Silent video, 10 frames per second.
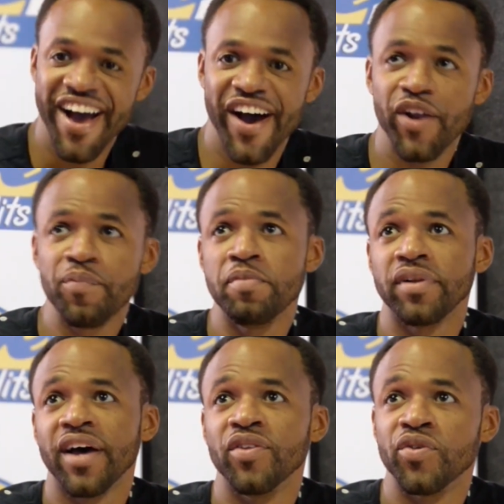a lot of people
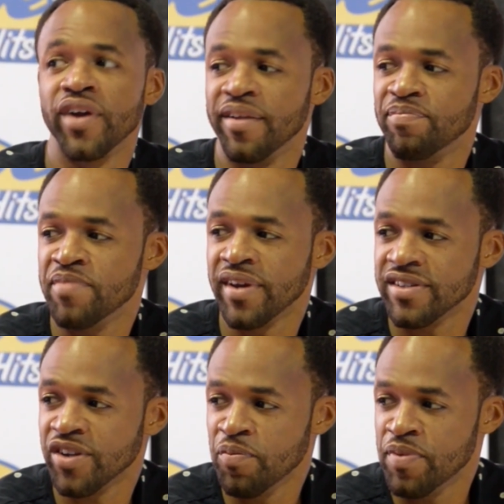can do that
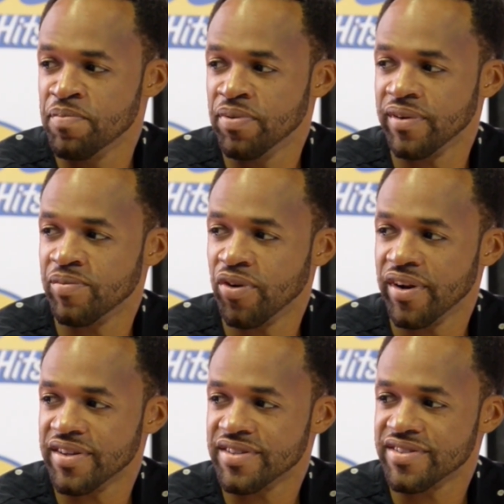because a lot of people more or
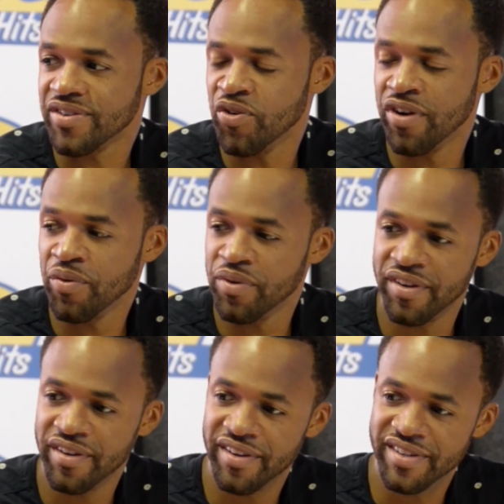less go down
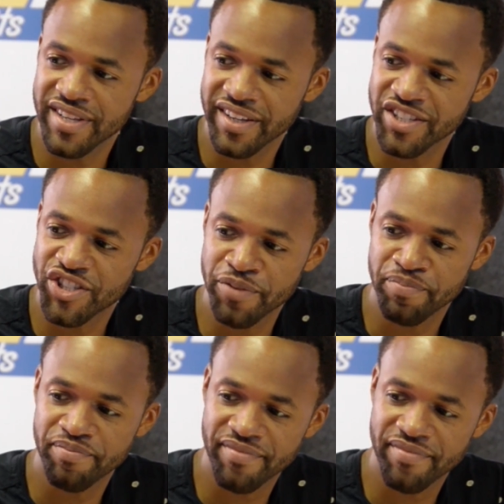with the sinking ship.